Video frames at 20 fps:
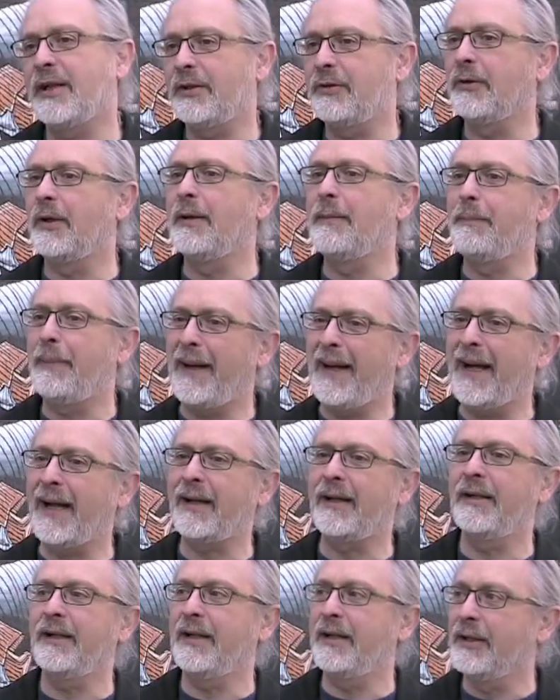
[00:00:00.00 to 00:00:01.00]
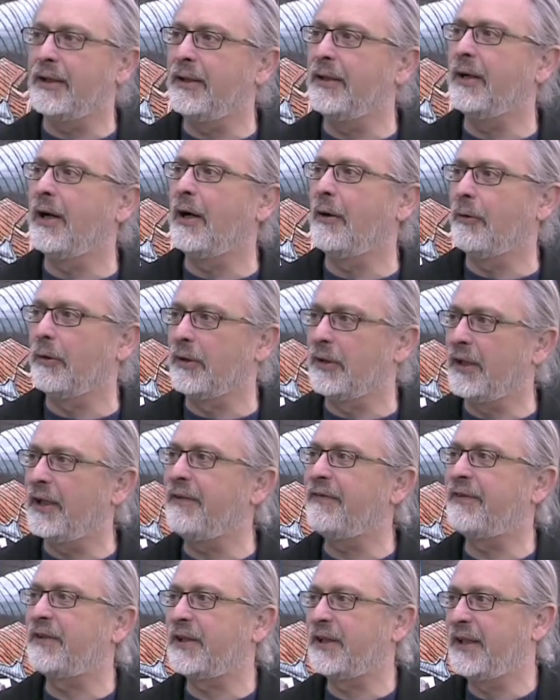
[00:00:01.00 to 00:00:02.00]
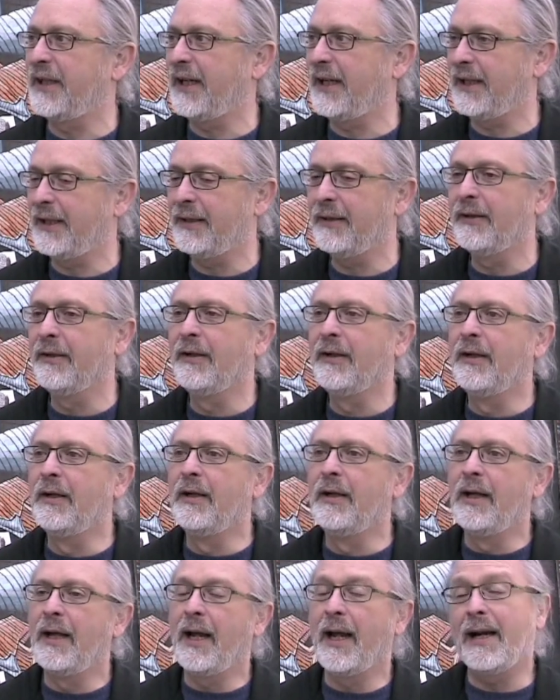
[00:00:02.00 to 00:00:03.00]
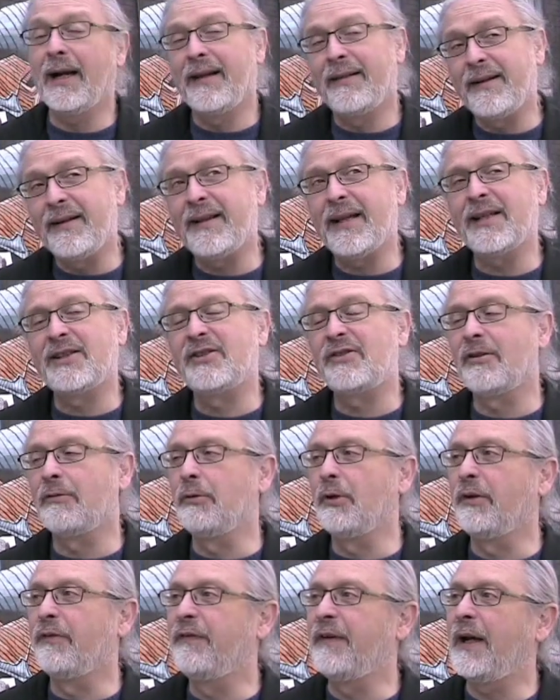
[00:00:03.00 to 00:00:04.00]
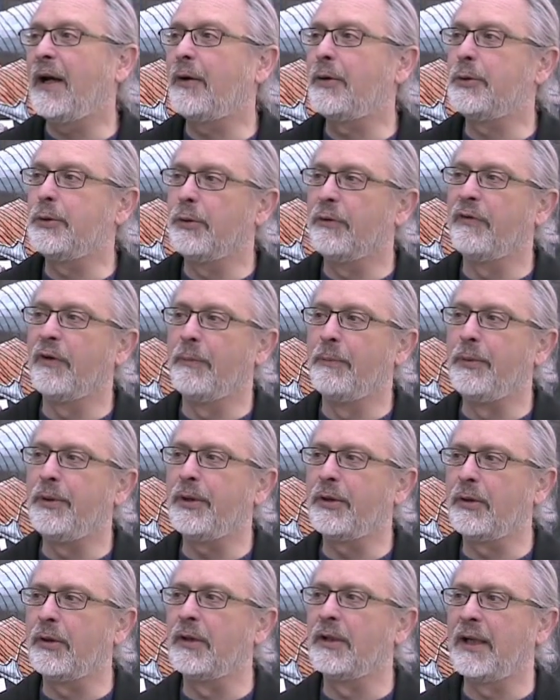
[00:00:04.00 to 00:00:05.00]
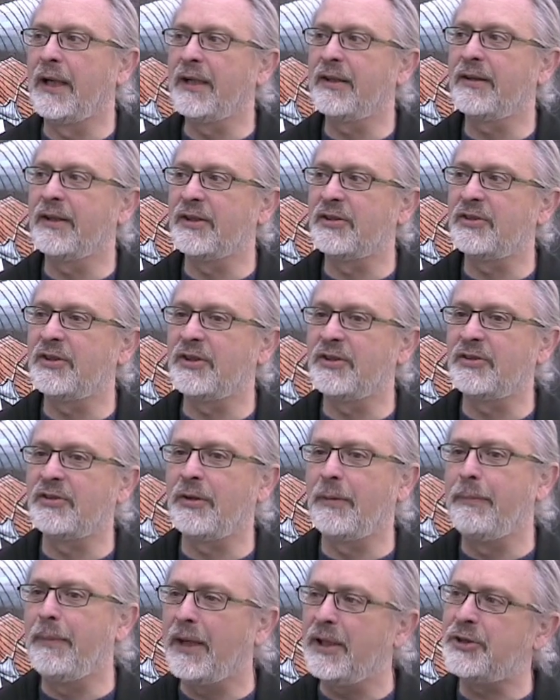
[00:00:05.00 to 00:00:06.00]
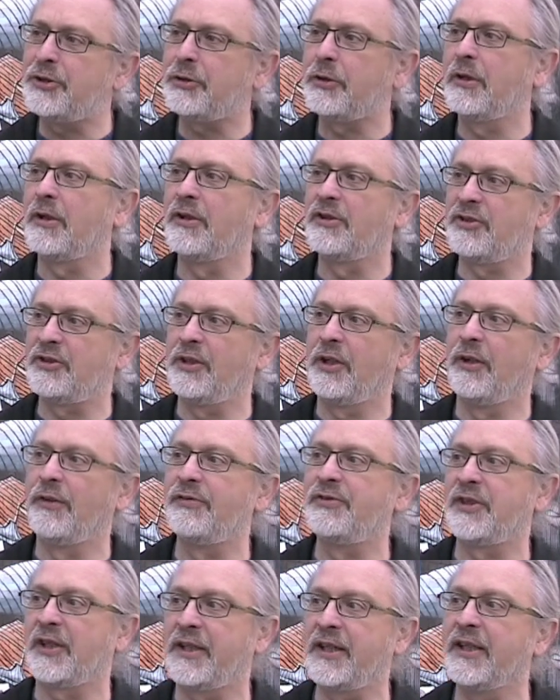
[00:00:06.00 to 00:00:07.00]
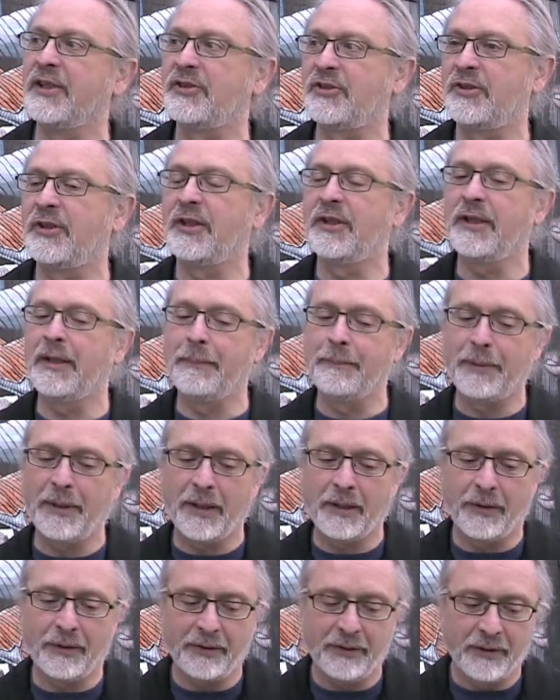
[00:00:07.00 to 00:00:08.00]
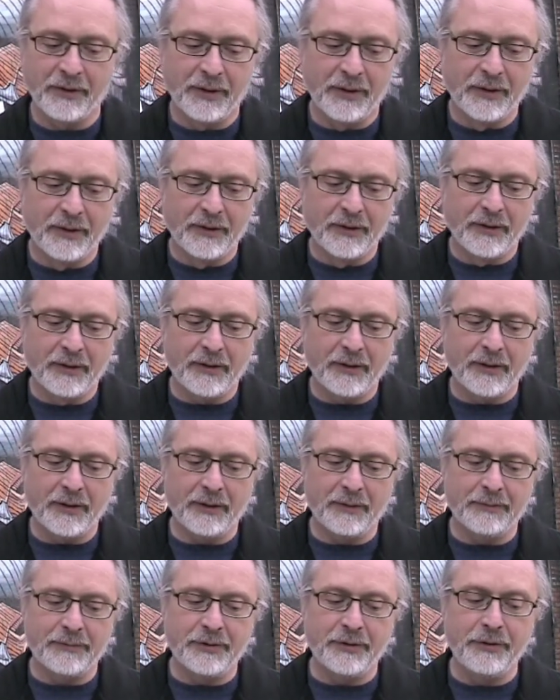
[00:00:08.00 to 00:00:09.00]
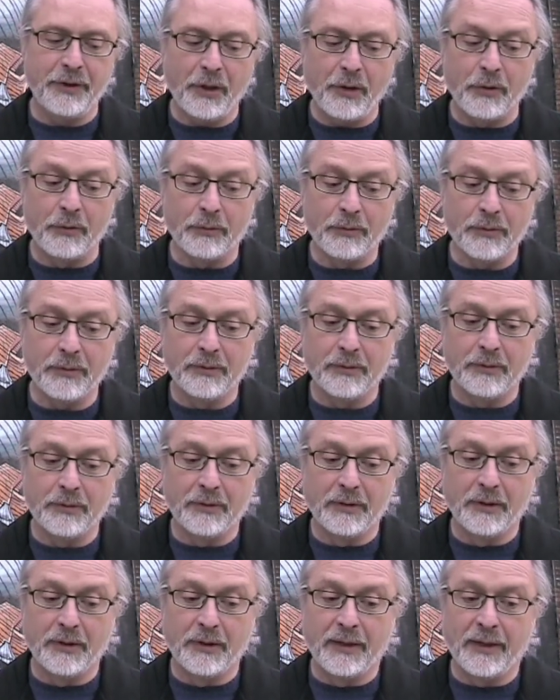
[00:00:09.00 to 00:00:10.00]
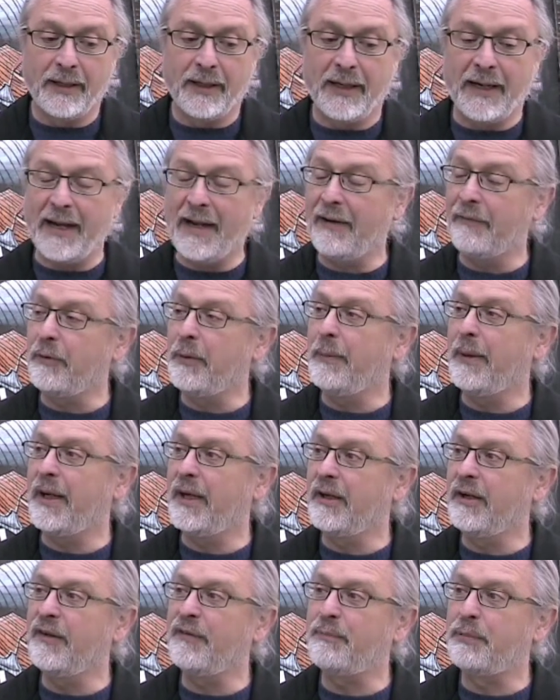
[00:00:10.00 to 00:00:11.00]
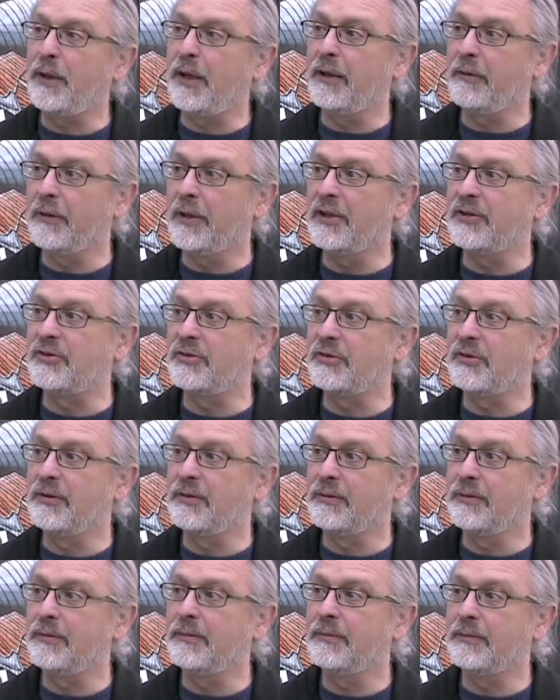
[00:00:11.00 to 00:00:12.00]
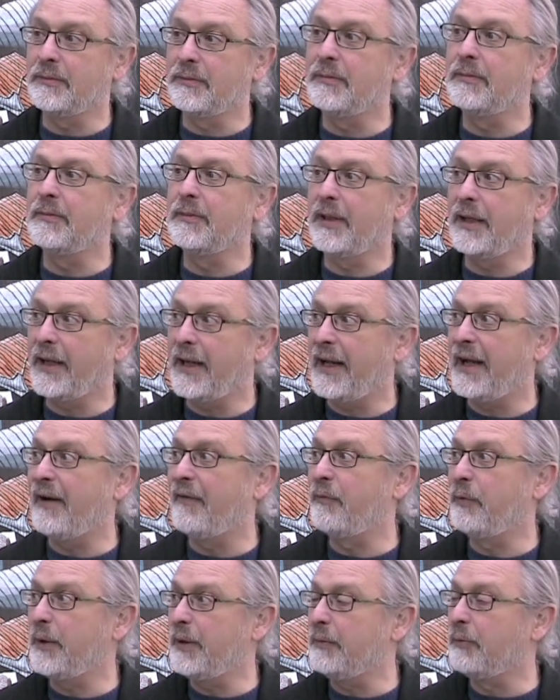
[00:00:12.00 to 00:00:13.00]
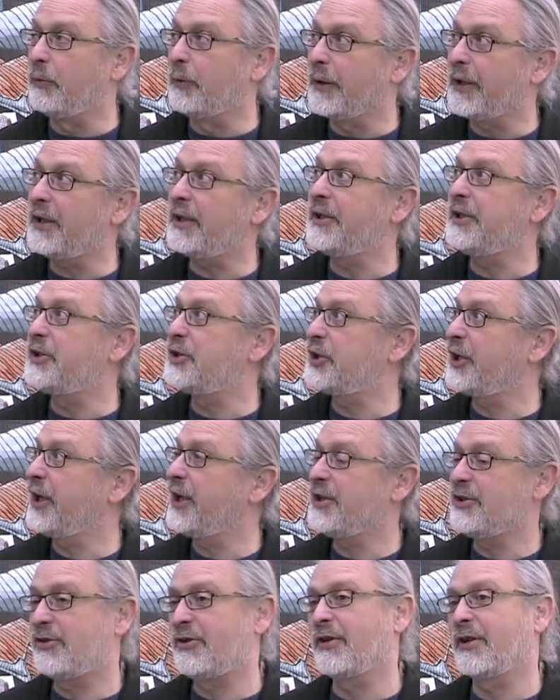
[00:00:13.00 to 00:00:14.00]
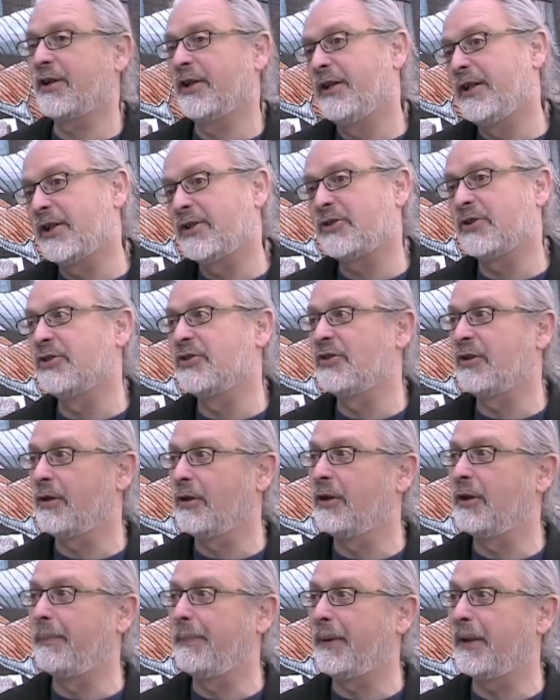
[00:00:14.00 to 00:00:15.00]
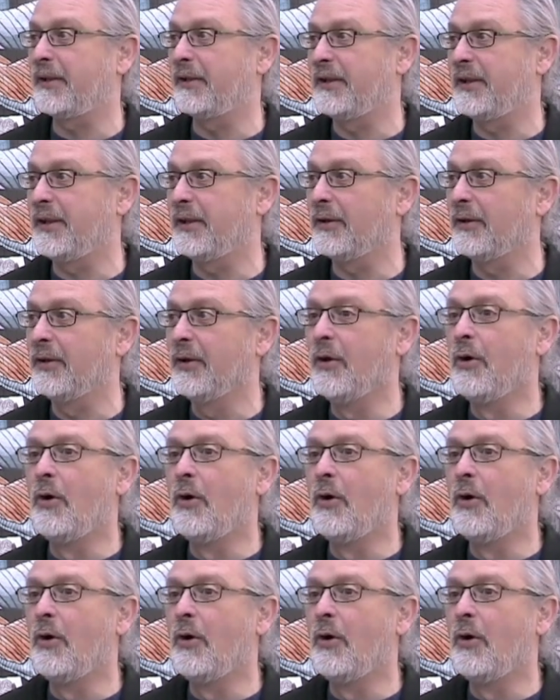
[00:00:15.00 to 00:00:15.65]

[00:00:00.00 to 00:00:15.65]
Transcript: it, to unpack it in our life today. And I think that's the real value of a mural like this, is to measure ourselves against it in part. To know, hey, have we made enough progress? Have we really changed the conditions that are depicted here?